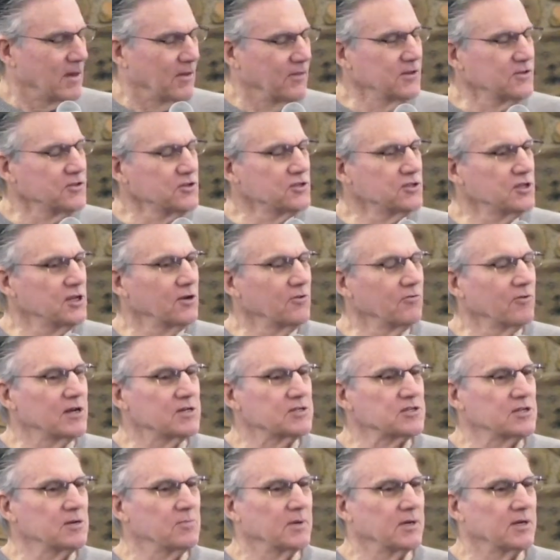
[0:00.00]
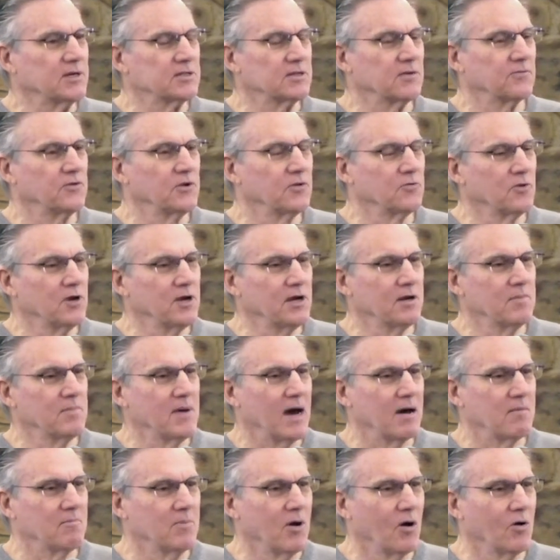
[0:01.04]
Now, this is interesting because if you read
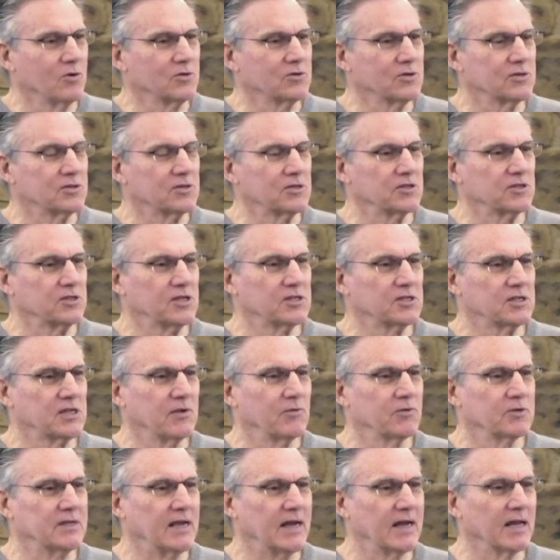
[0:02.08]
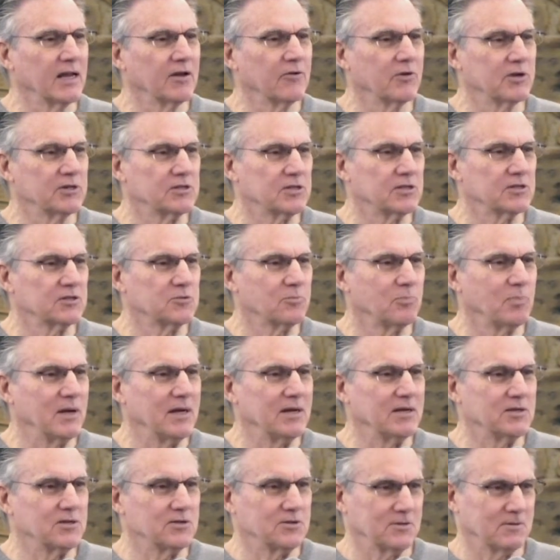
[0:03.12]
about Moses, it says he was eloquent in
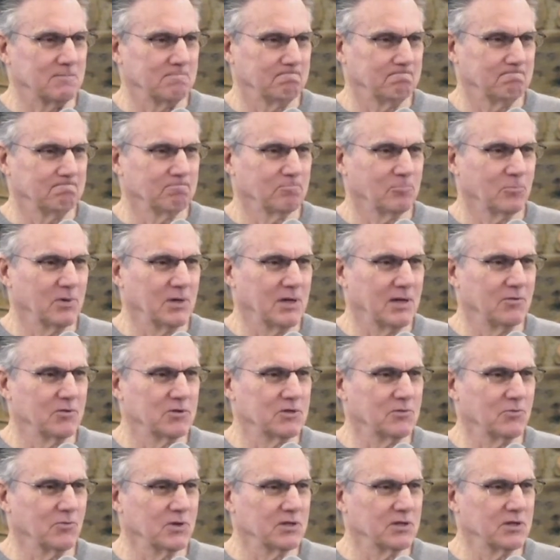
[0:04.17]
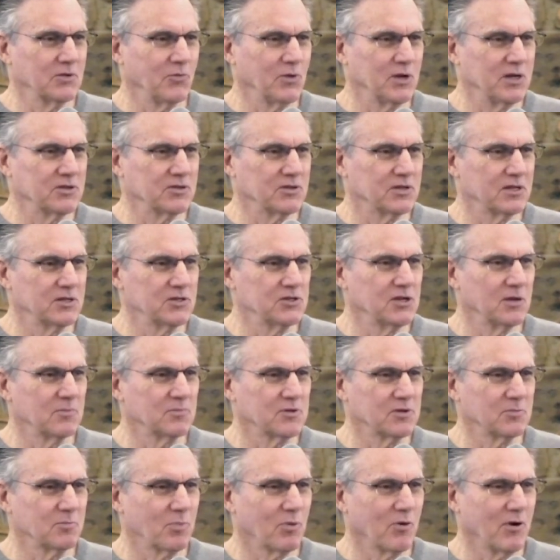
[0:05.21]
speech when he was, when he was an
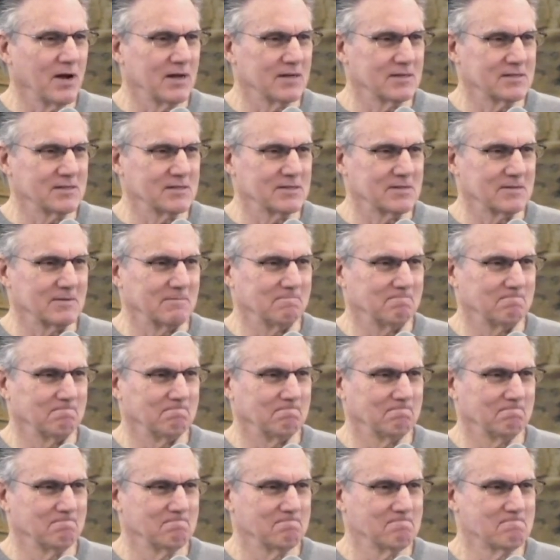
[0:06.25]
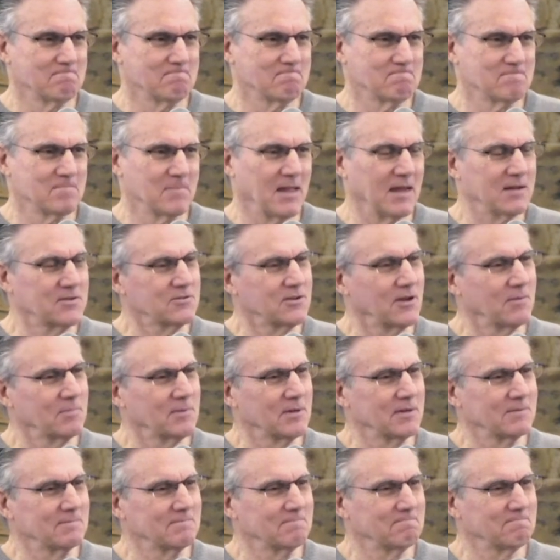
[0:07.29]
Egyptian prince. Isn't that
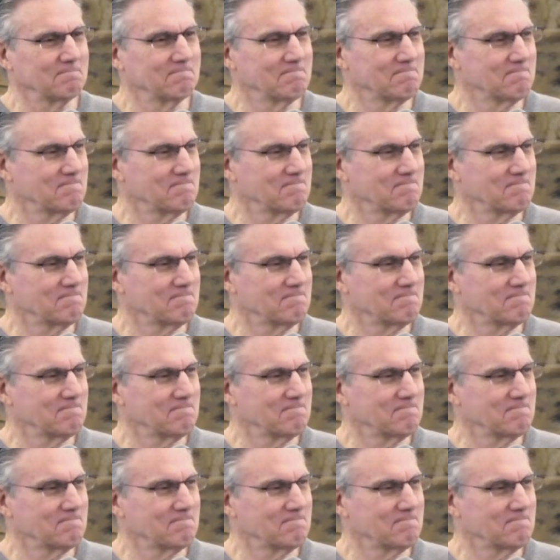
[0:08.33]
something?